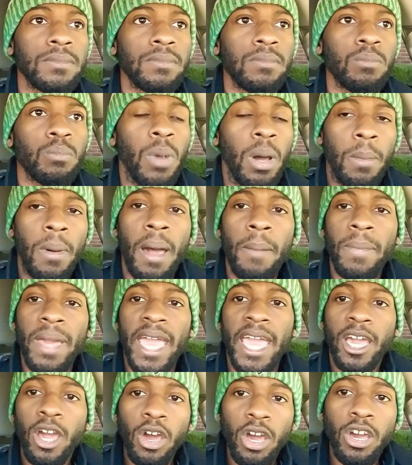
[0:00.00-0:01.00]
But my
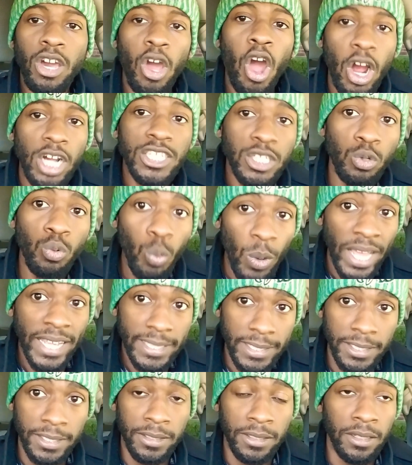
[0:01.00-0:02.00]
man Carson
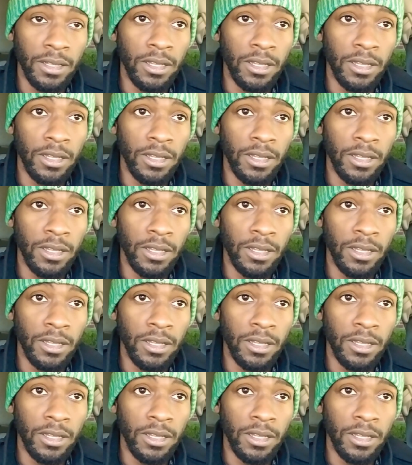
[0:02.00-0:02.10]
Wentz,